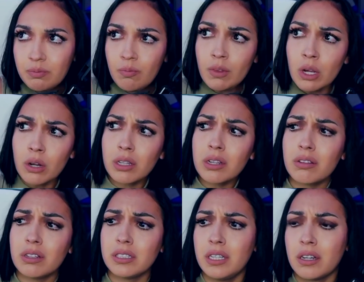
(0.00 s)
earlier
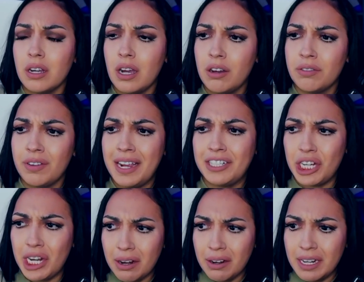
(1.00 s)
this year of a
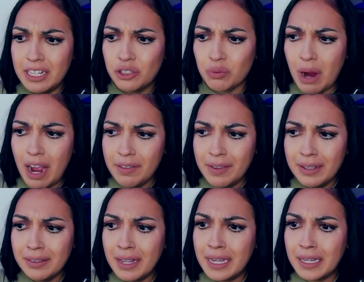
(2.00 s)
charity driving
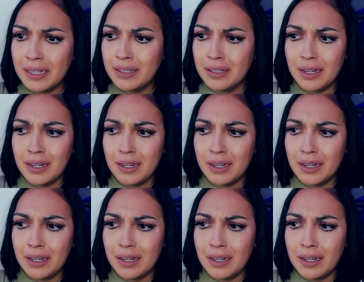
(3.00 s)
like